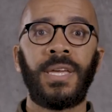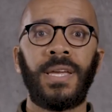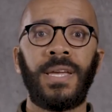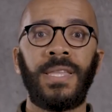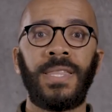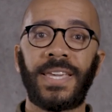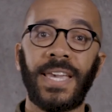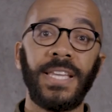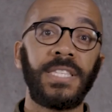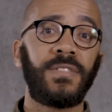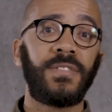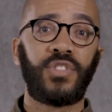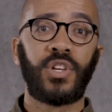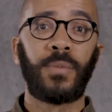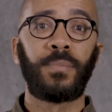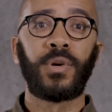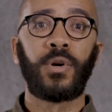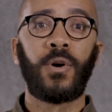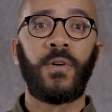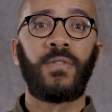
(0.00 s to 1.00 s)
in the case of
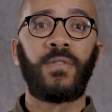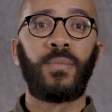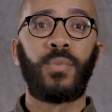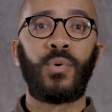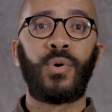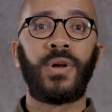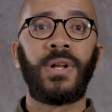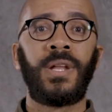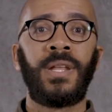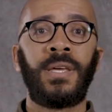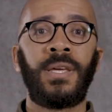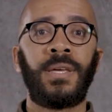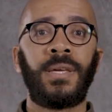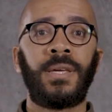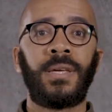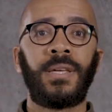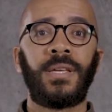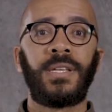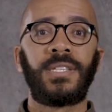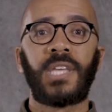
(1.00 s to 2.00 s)
jumping overboard,
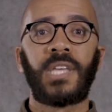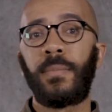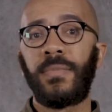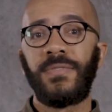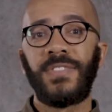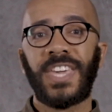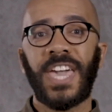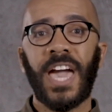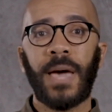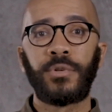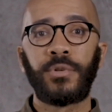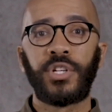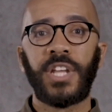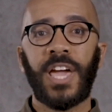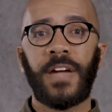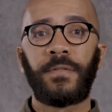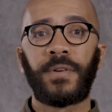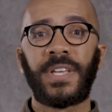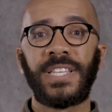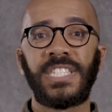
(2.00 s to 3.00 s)
some of the captured
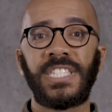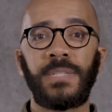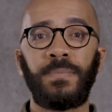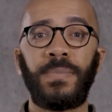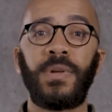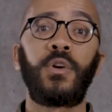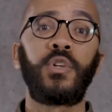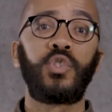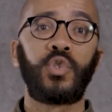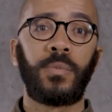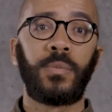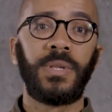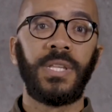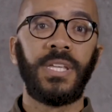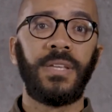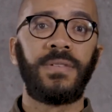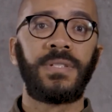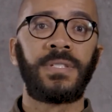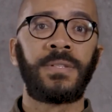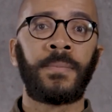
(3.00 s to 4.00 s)
Africans' spiritual
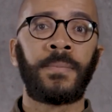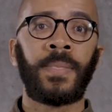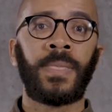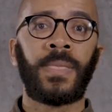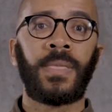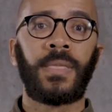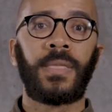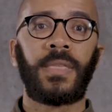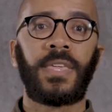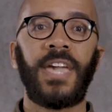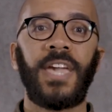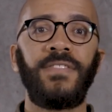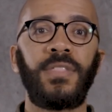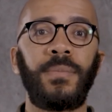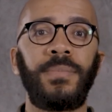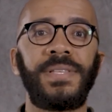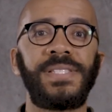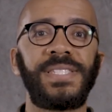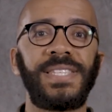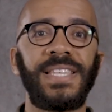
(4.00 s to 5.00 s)
beliefs gave
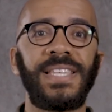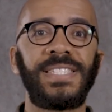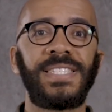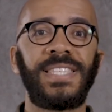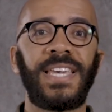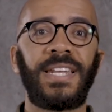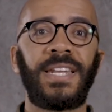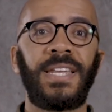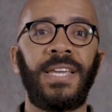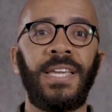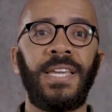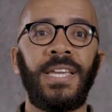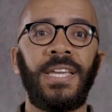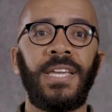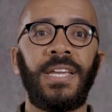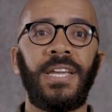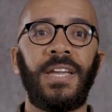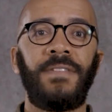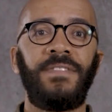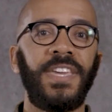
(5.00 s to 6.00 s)
them the sense that
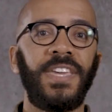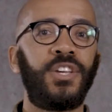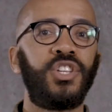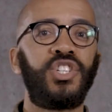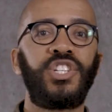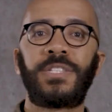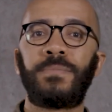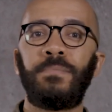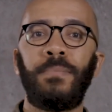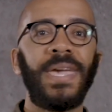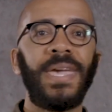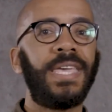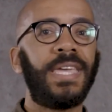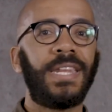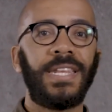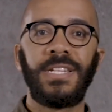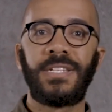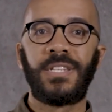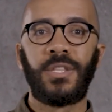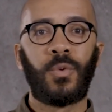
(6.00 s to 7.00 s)
if they could just make
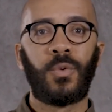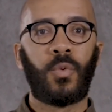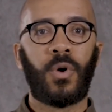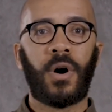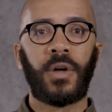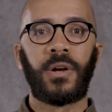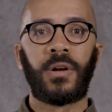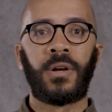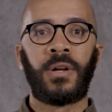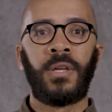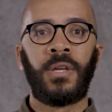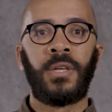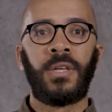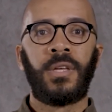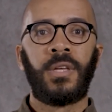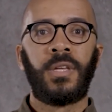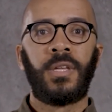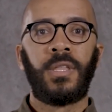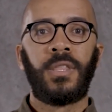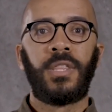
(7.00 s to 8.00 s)
it into the water,
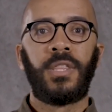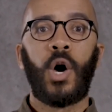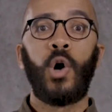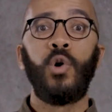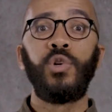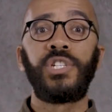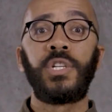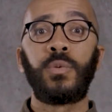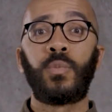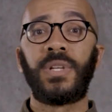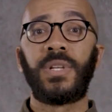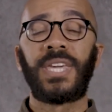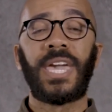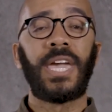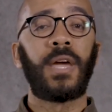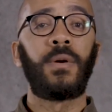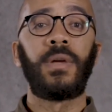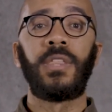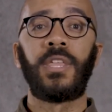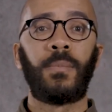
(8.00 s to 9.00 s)
the ocean would
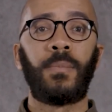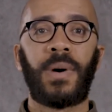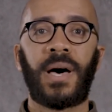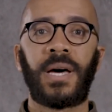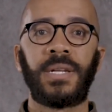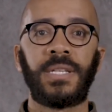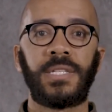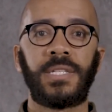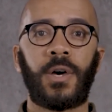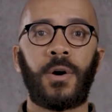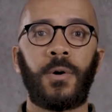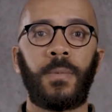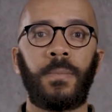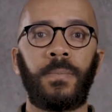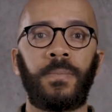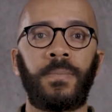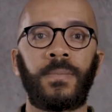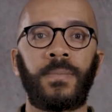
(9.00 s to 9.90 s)
carry their bodies home.